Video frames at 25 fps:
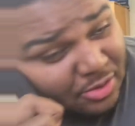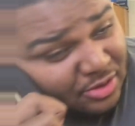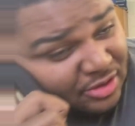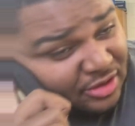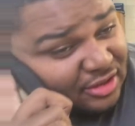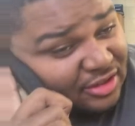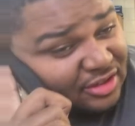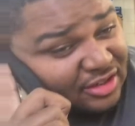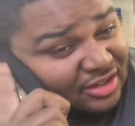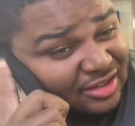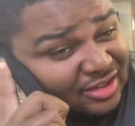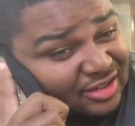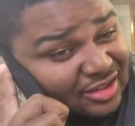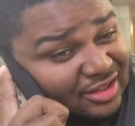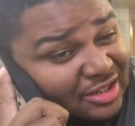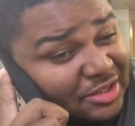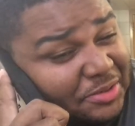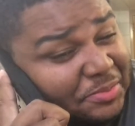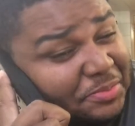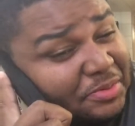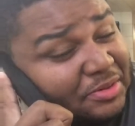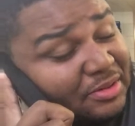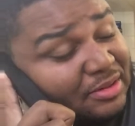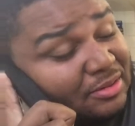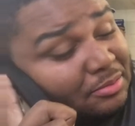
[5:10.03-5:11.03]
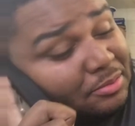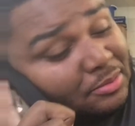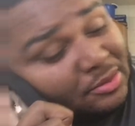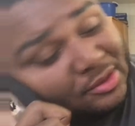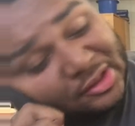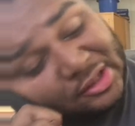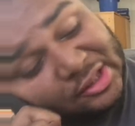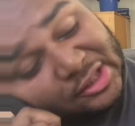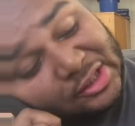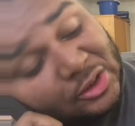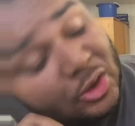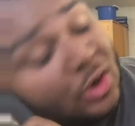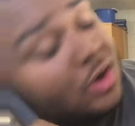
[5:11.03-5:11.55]
was just sleeping, but
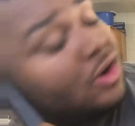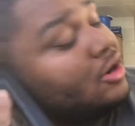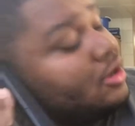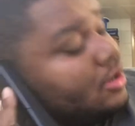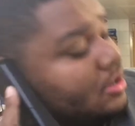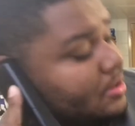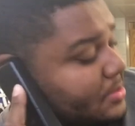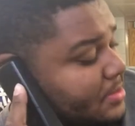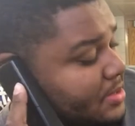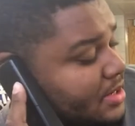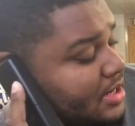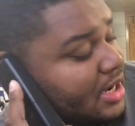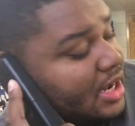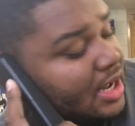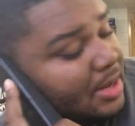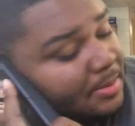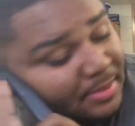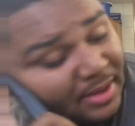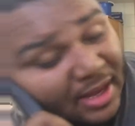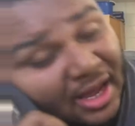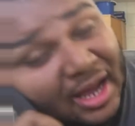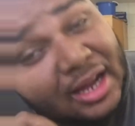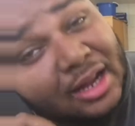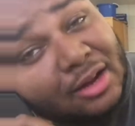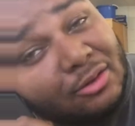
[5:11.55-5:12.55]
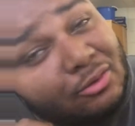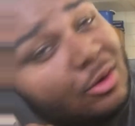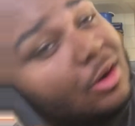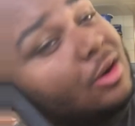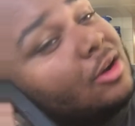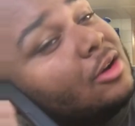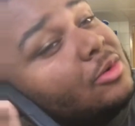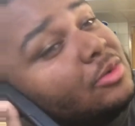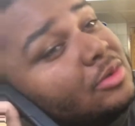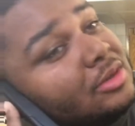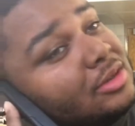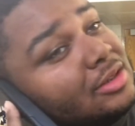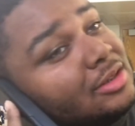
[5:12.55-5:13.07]
sure, bro. I mean, I can
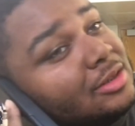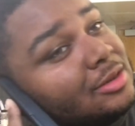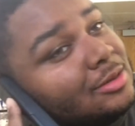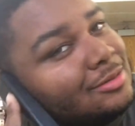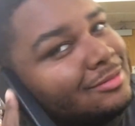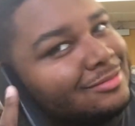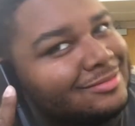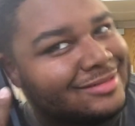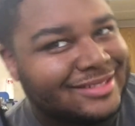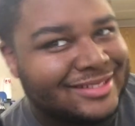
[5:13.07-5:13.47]
roll with you.